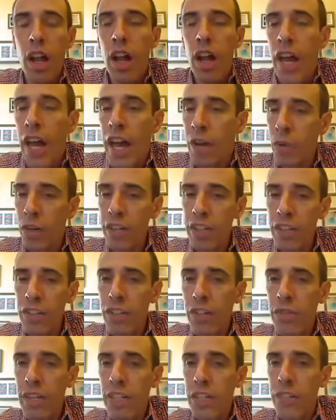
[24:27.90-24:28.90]
And we're going to
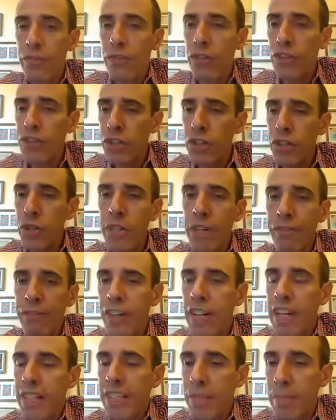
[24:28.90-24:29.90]
do this for 2
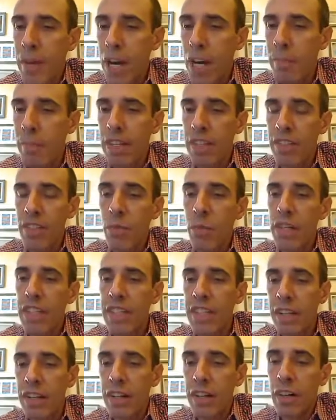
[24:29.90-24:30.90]
different experiments that we
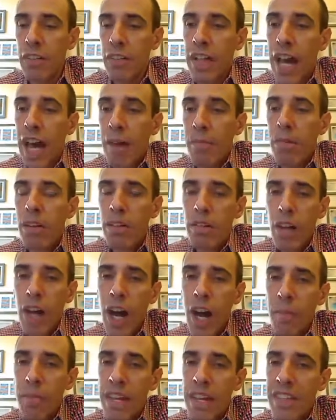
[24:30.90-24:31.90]
did in our lab.
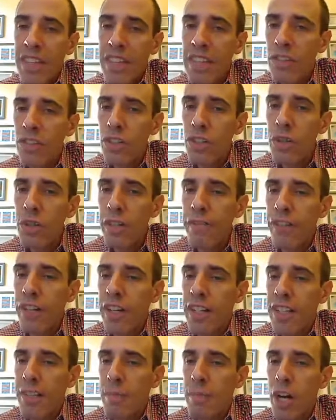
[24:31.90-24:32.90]
And these 2 different
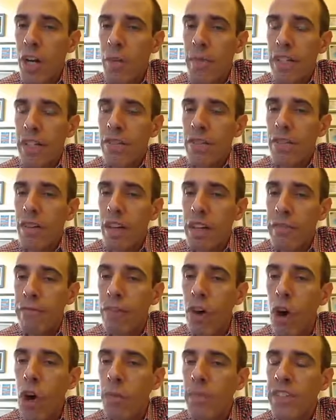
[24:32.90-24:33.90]
experiments
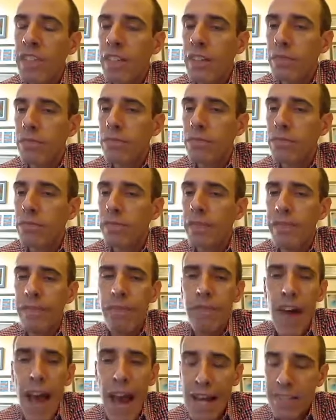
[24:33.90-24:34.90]
evolved in a
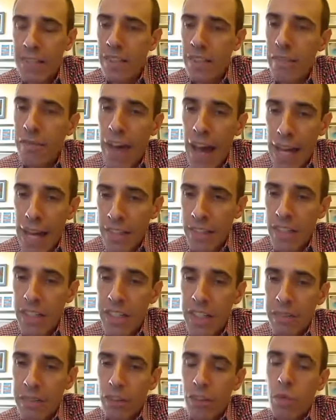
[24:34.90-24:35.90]
vastly, vastly
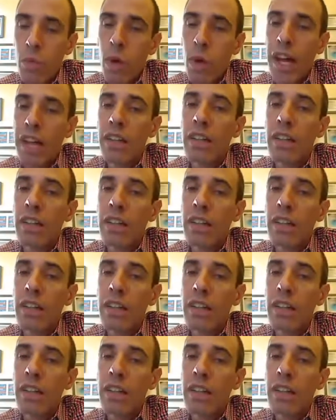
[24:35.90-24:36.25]
different way.